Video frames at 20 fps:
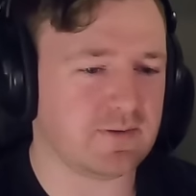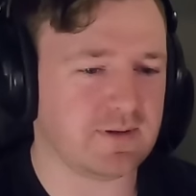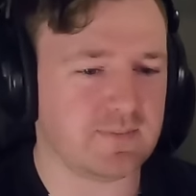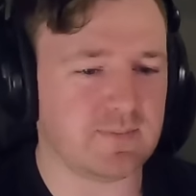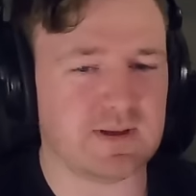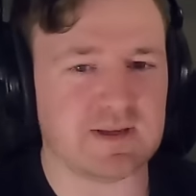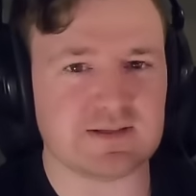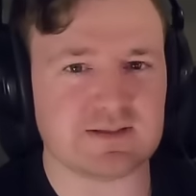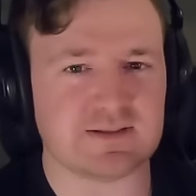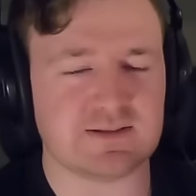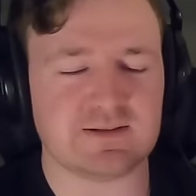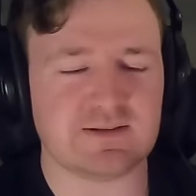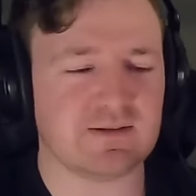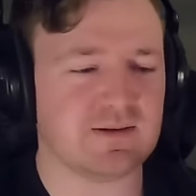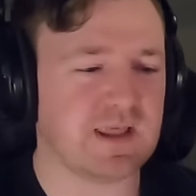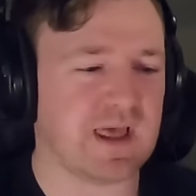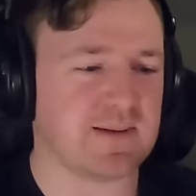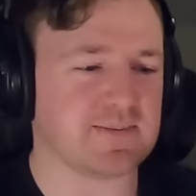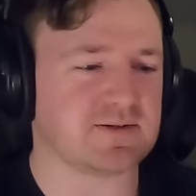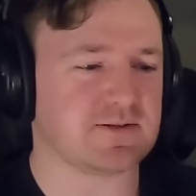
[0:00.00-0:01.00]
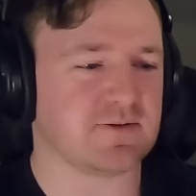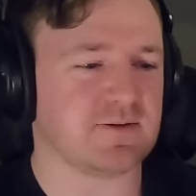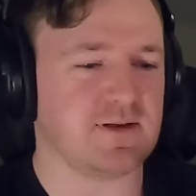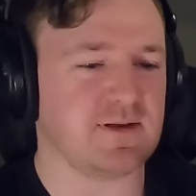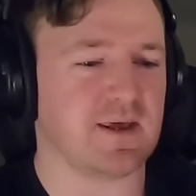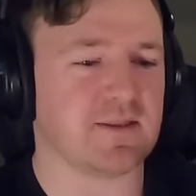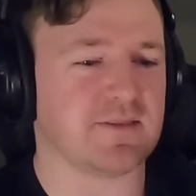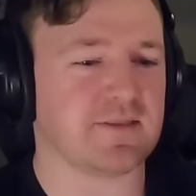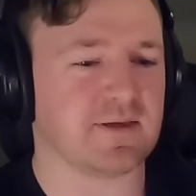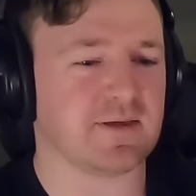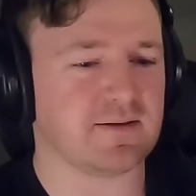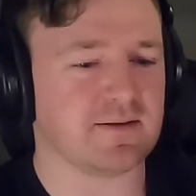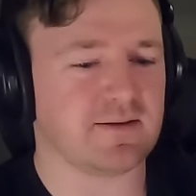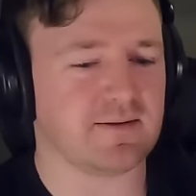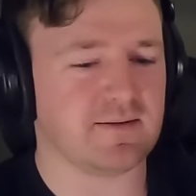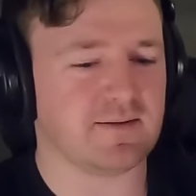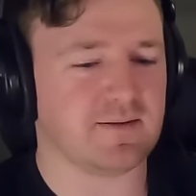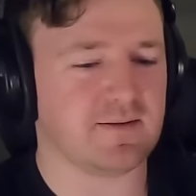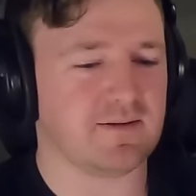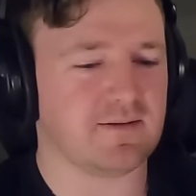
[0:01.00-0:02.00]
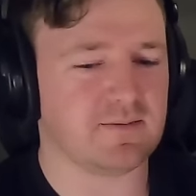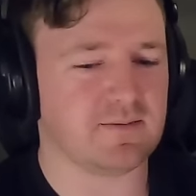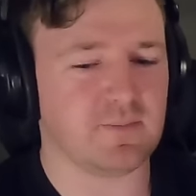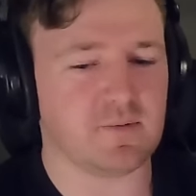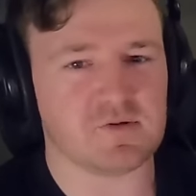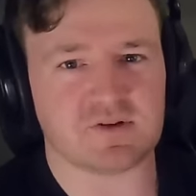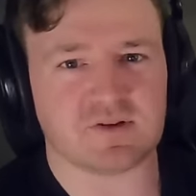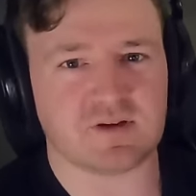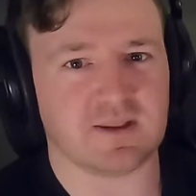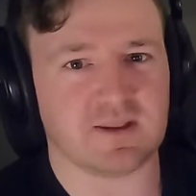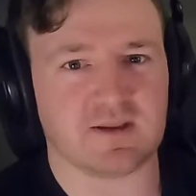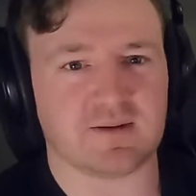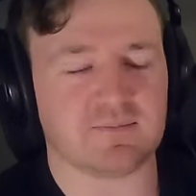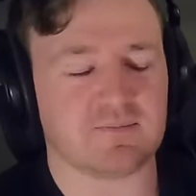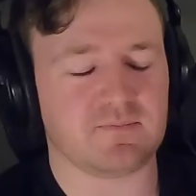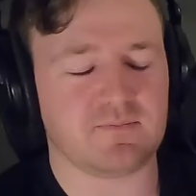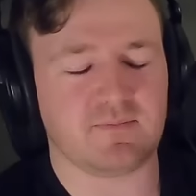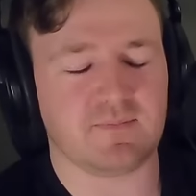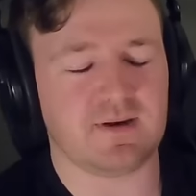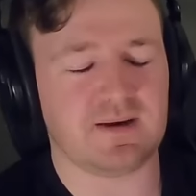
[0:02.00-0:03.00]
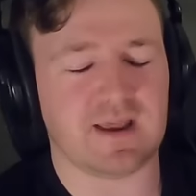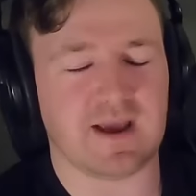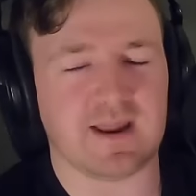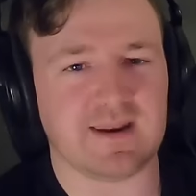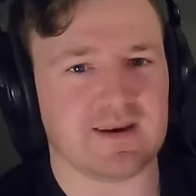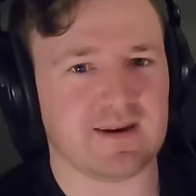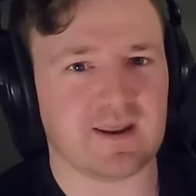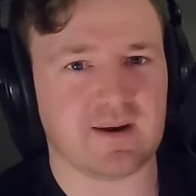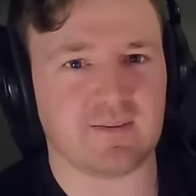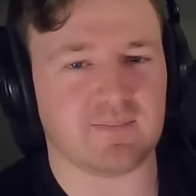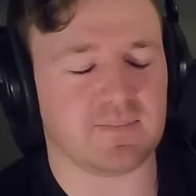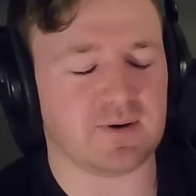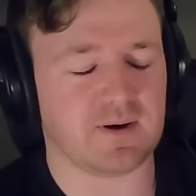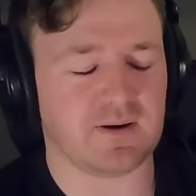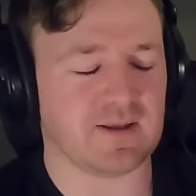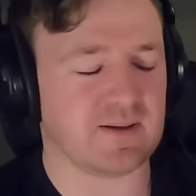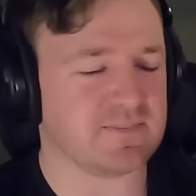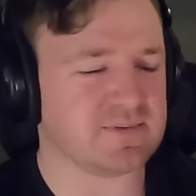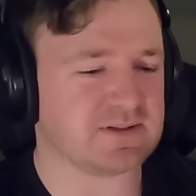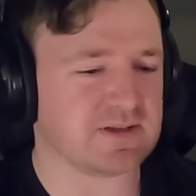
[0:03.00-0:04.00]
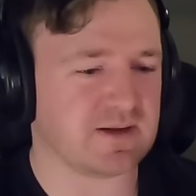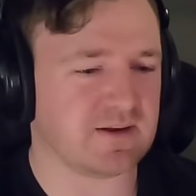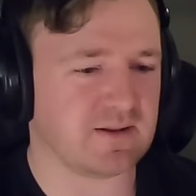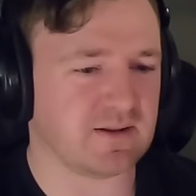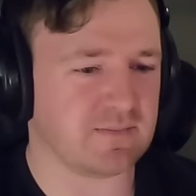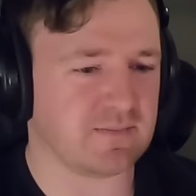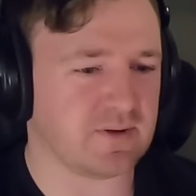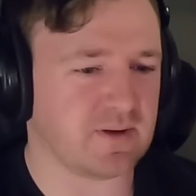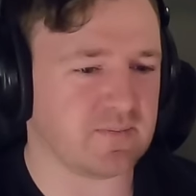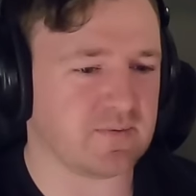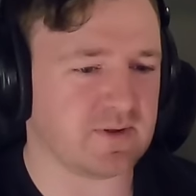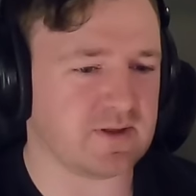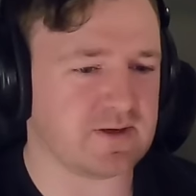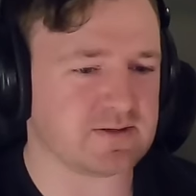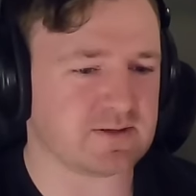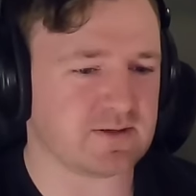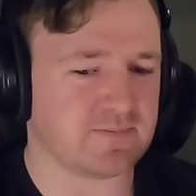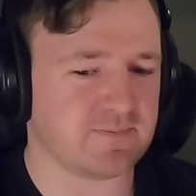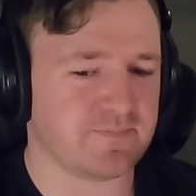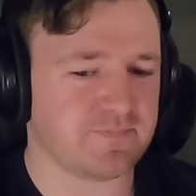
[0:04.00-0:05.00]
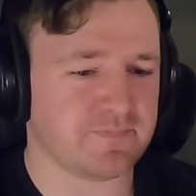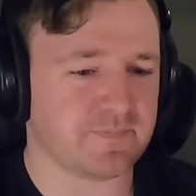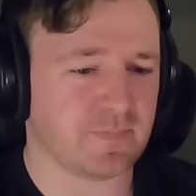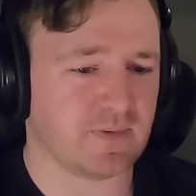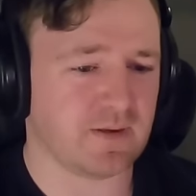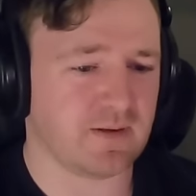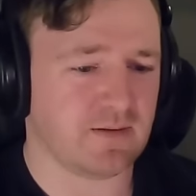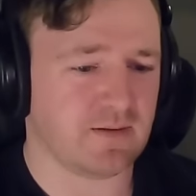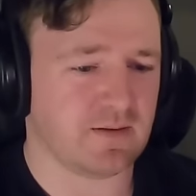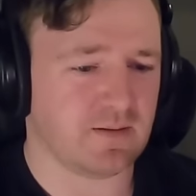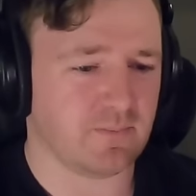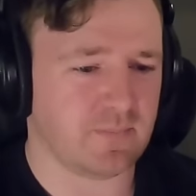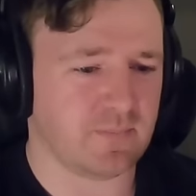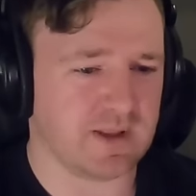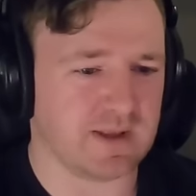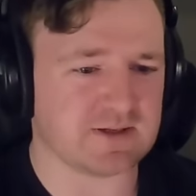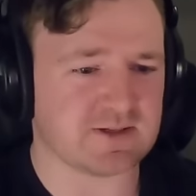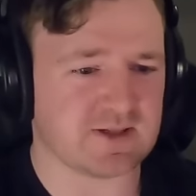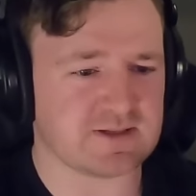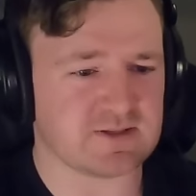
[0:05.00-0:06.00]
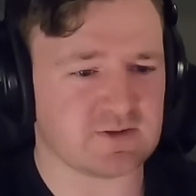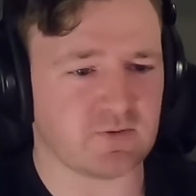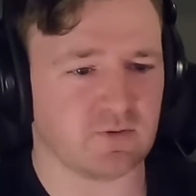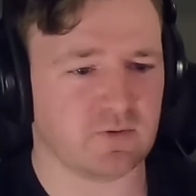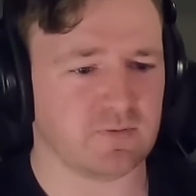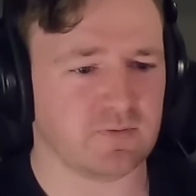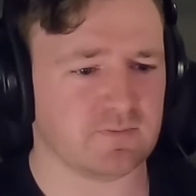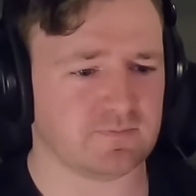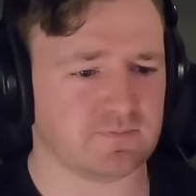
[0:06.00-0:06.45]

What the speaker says: It means absolutely nothing to like 99.9% of the population. But yeah, so that's cool.